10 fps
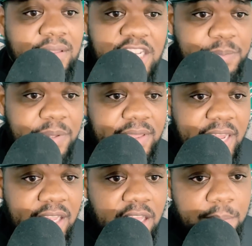That's
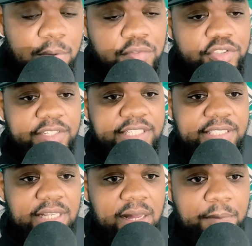pathetic. Both
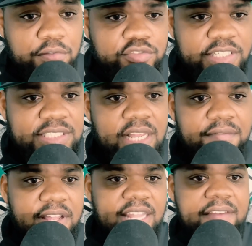streaks
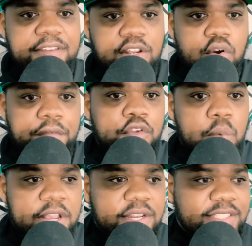of 11 or
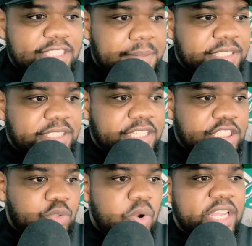fewer interceptions
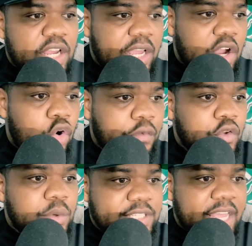and 20 or
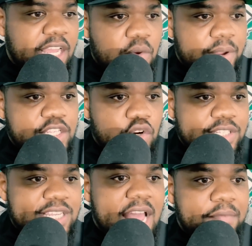fewer takeaways
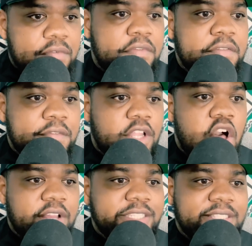are tied for fifth
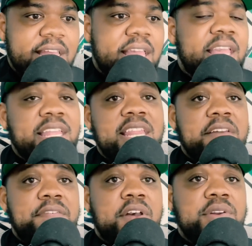longest in
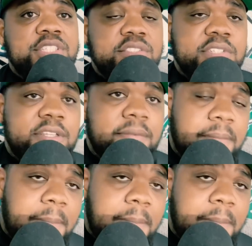NFL history.